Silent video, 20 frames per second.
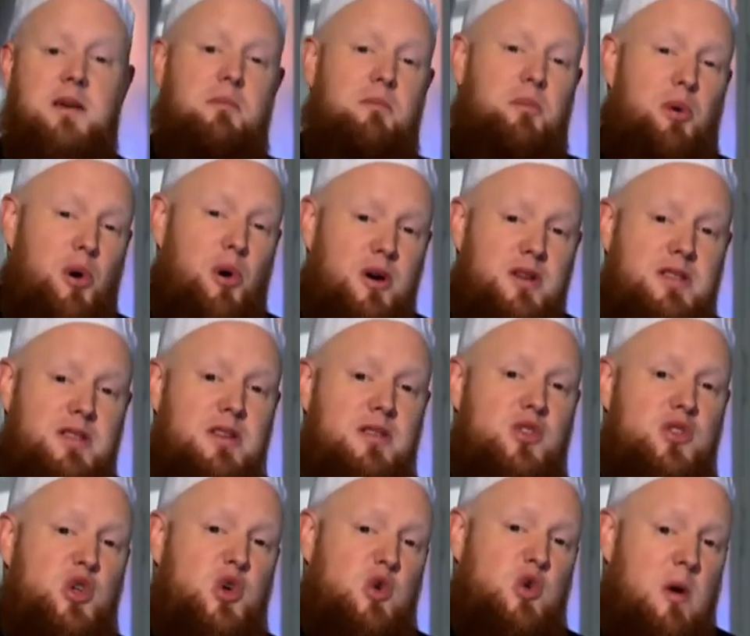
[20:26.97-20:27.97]

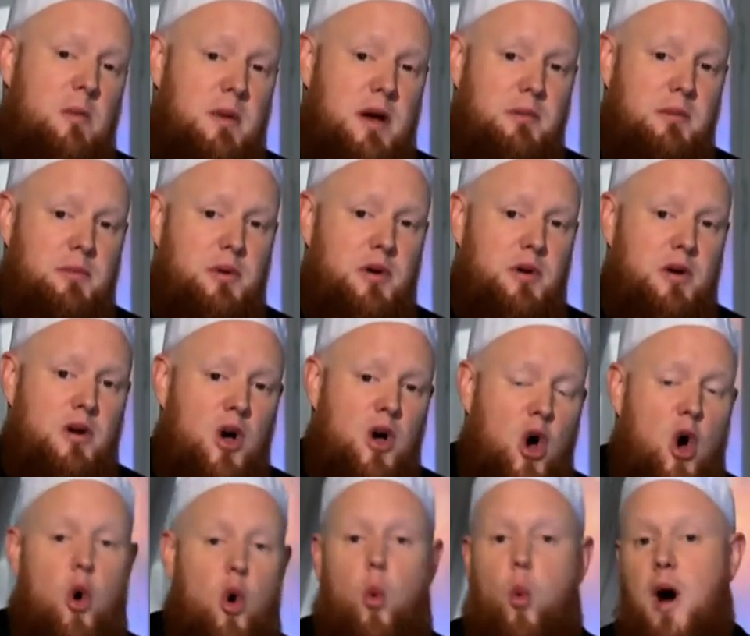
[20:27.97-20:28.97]
important to remember
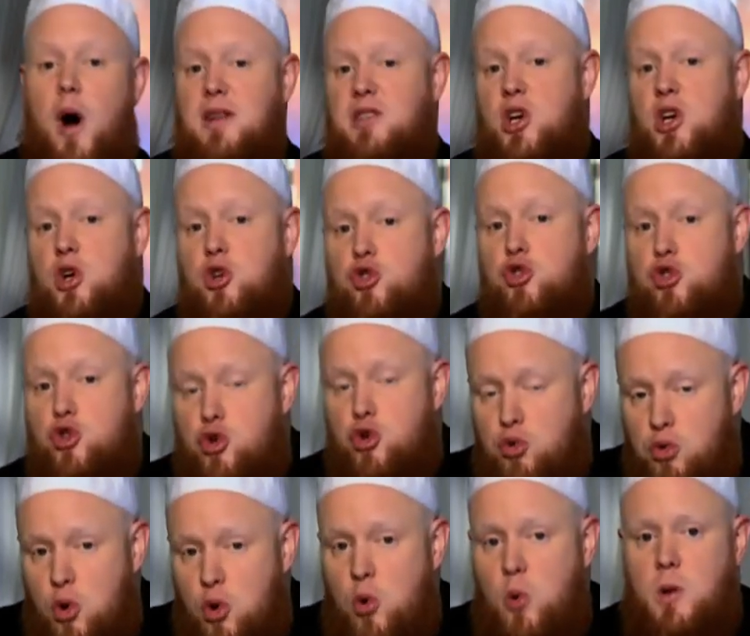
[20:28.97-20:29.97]
what
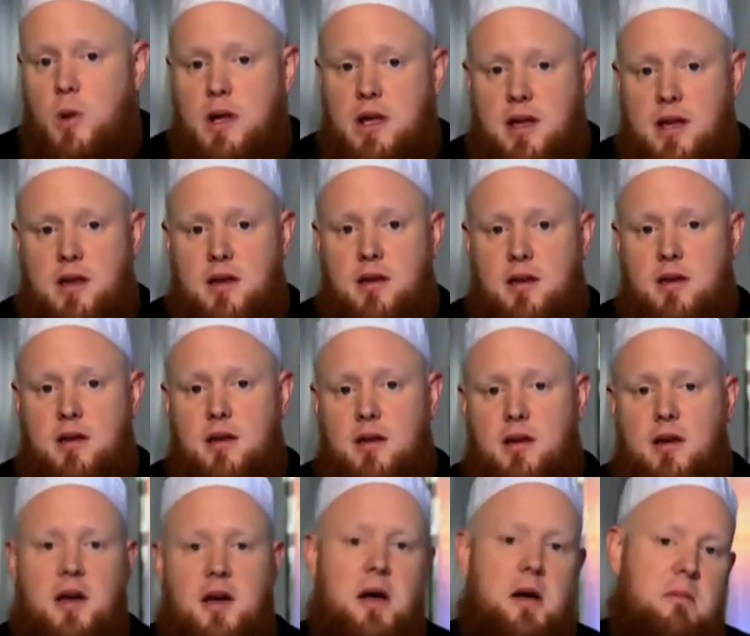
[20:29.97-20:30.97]
truly
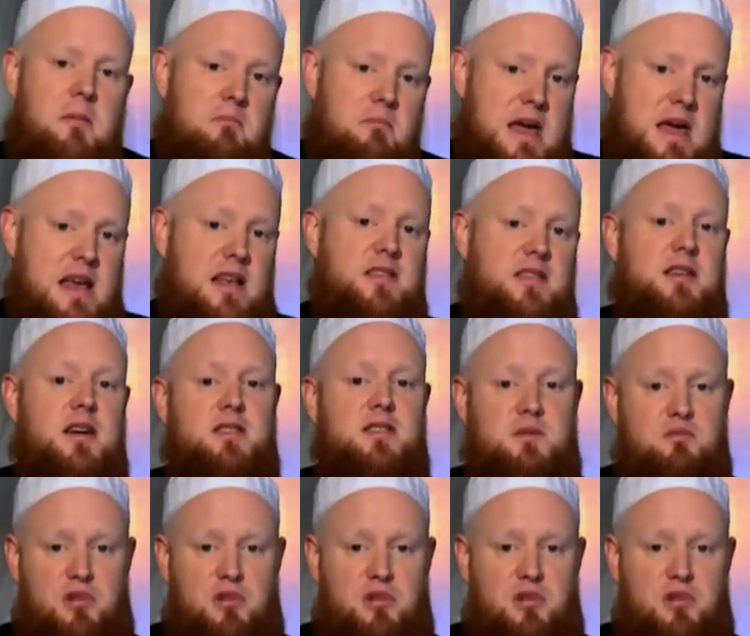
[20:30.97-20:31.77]
makes us